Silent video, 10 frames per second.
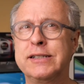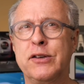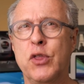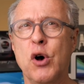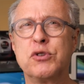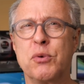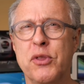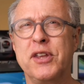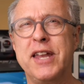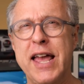those
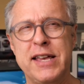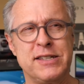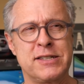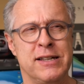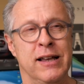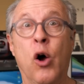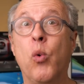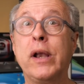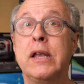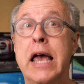were the days
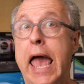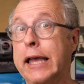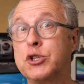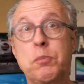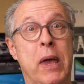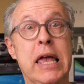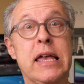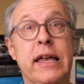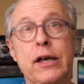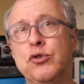when
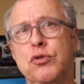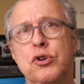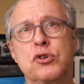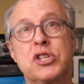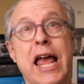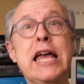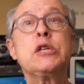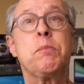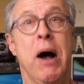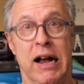HP introduced
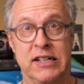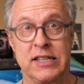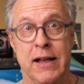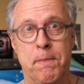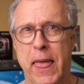HPUCs,